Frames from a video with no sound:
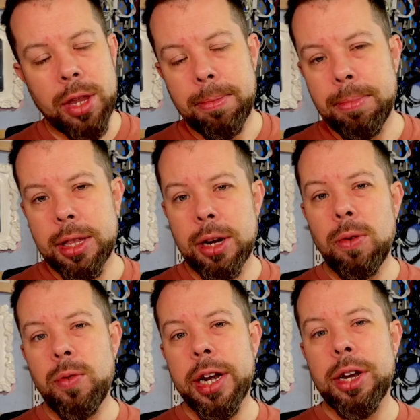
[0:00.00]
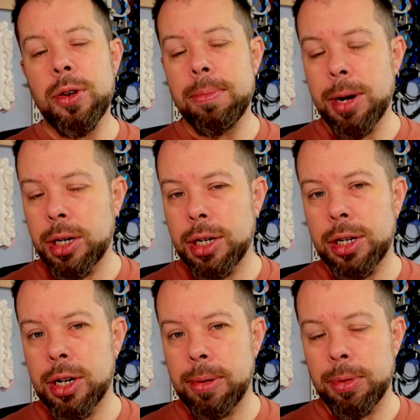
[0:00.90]
But they're not really doing much in
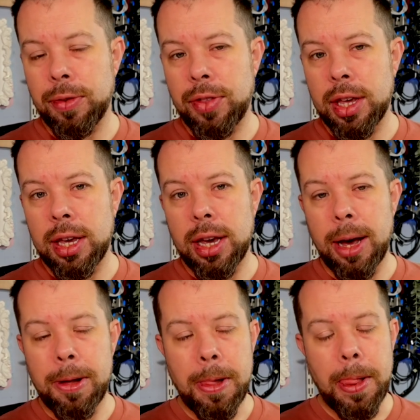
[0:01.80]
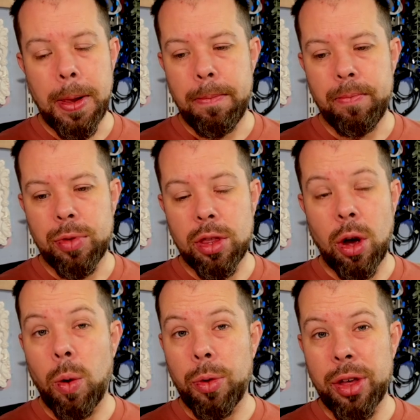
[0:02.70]
terms of the uh, the
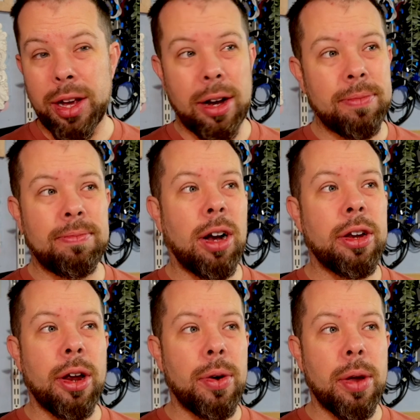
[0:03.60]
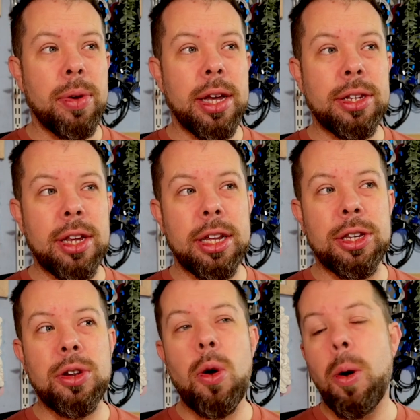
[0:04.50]
whole thing. I I don't know. It's
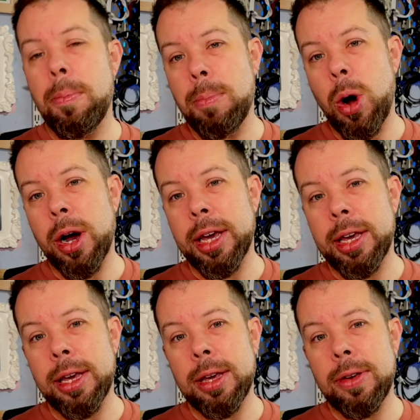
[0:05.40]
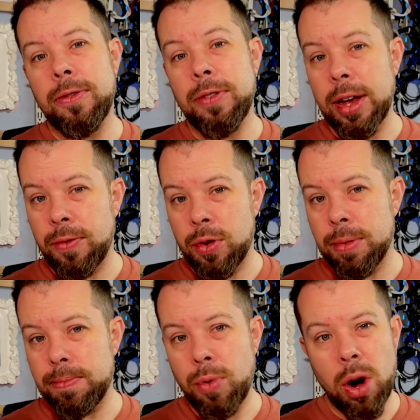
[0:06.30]
it's not my
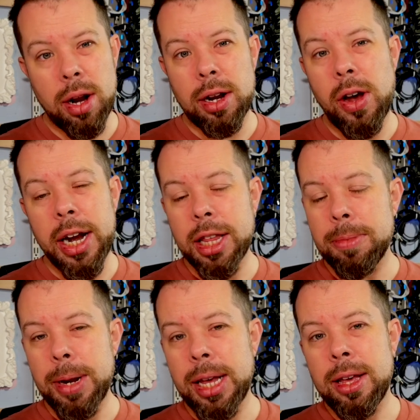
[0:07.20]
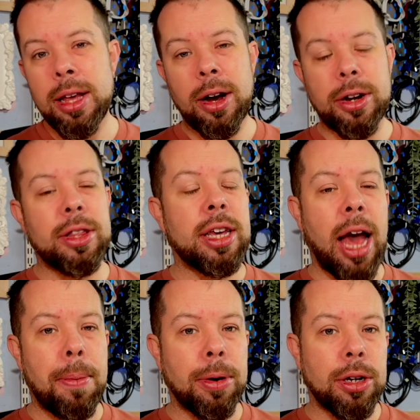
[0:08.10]
favorite product line at the minute. I don't think
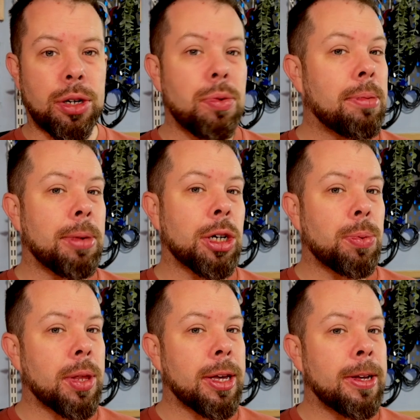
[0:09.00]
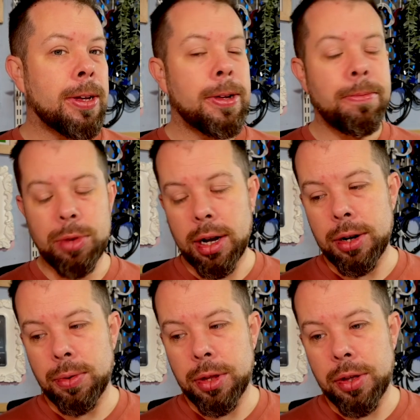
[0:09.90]
Apple are doing much with it.
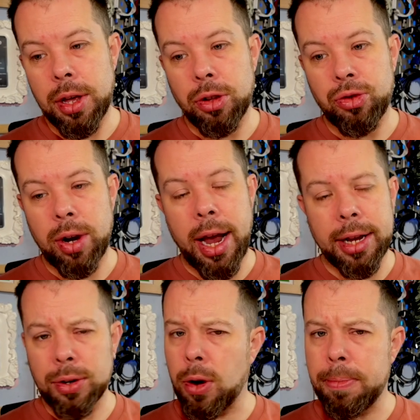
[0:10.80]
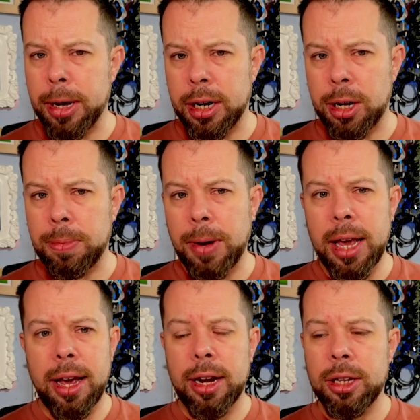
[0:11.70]
And although the Ultra has got a bigger
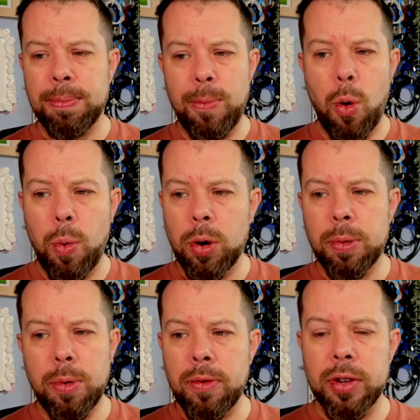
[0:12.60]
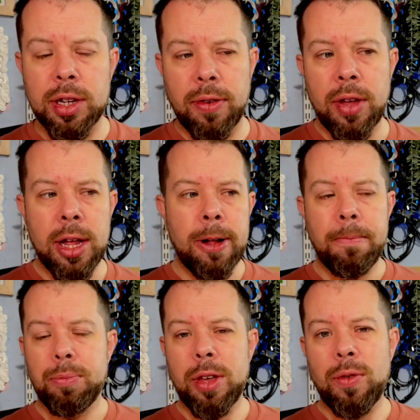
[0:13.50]
display and it's more waterproof and stuff,
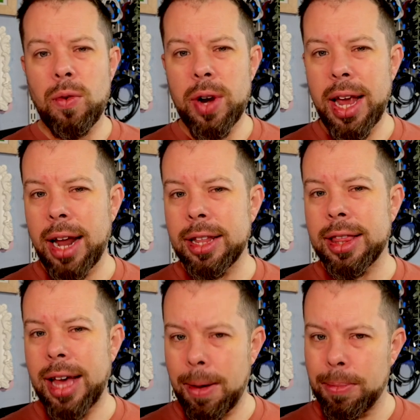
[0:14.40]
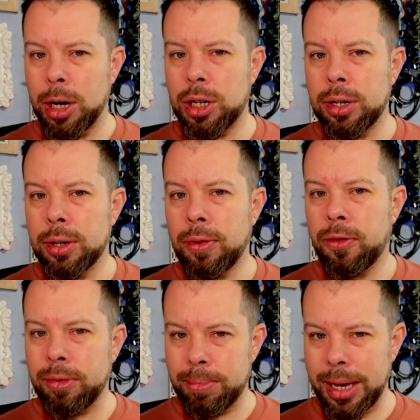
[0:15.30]
they've not really added that much
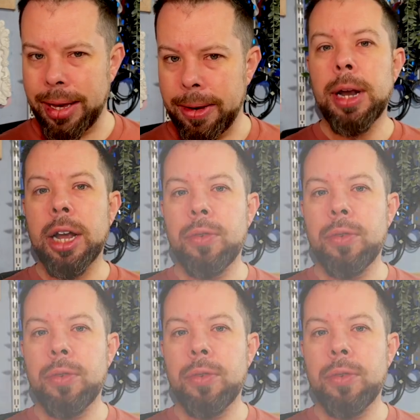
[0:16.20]
for me. Black